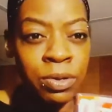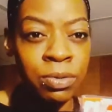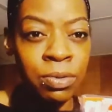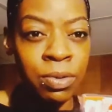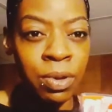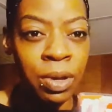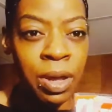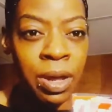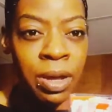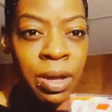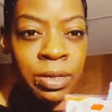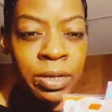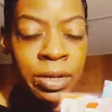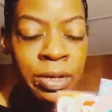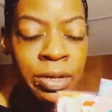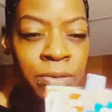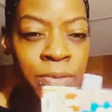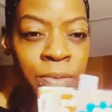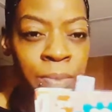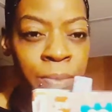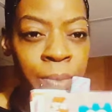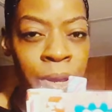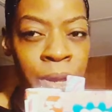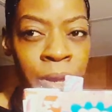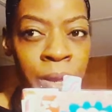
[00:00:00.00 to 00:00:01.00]
to do a
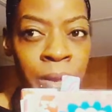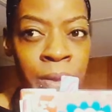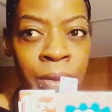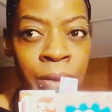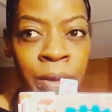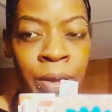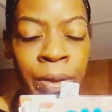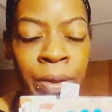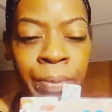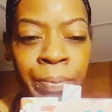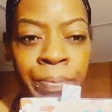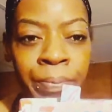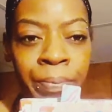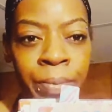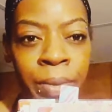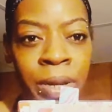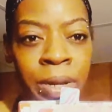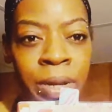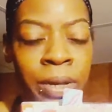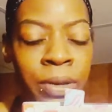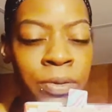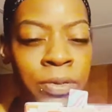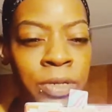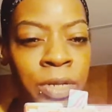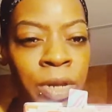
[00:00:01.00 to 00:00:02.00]
contest for my um
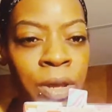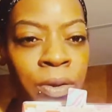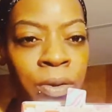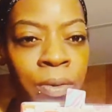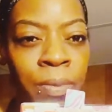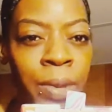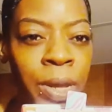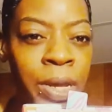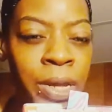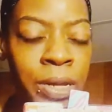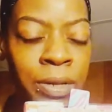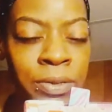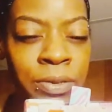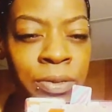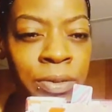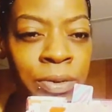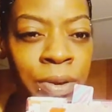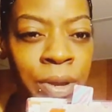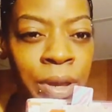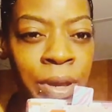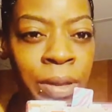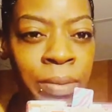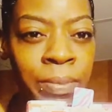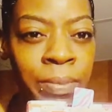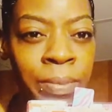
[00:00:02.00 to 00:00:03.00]
my nail channel on my
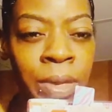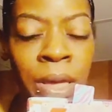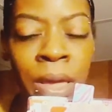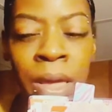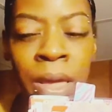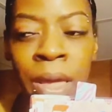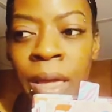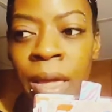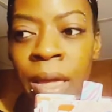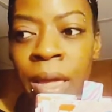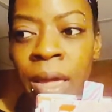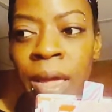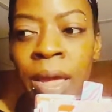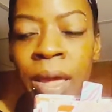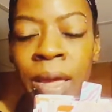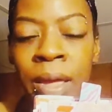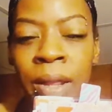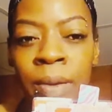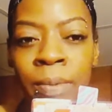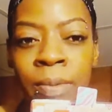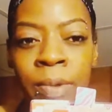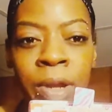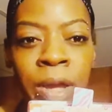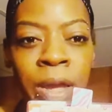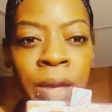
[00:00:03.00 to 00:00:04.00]
Instagram,
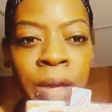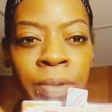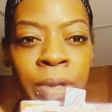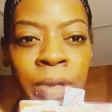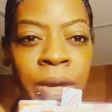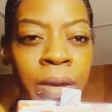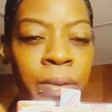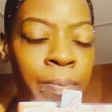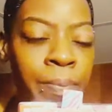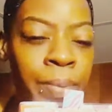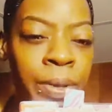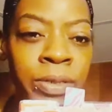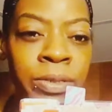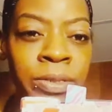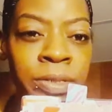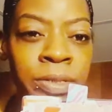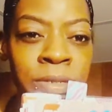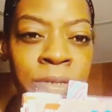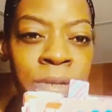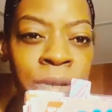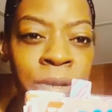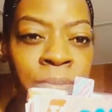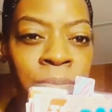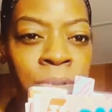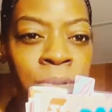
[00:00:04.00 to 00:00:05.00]
and I want to have like a bunch
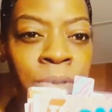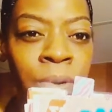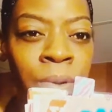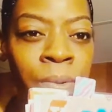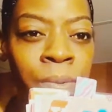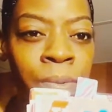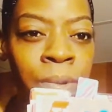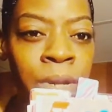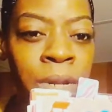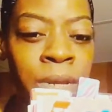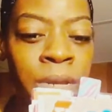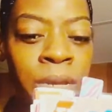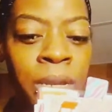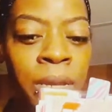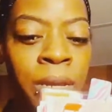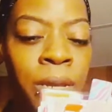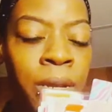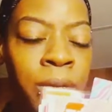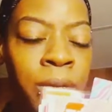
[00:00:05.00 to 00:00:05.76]
of stuff to throw in it.